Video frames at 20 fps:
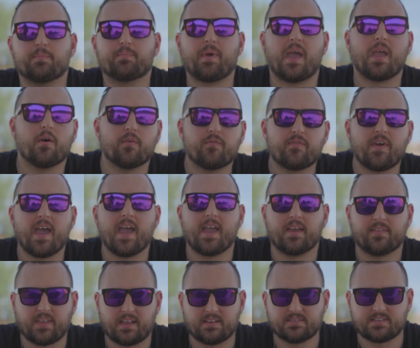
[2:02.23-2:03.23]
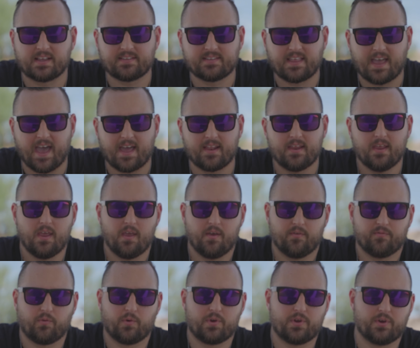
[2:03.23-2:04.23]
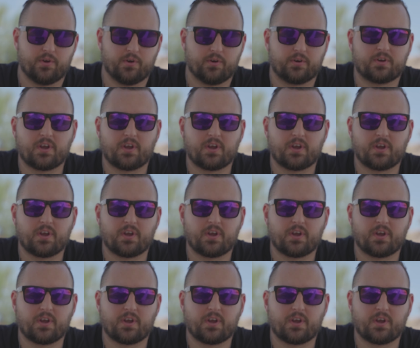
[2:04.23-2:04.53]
Baofeng, things like that for your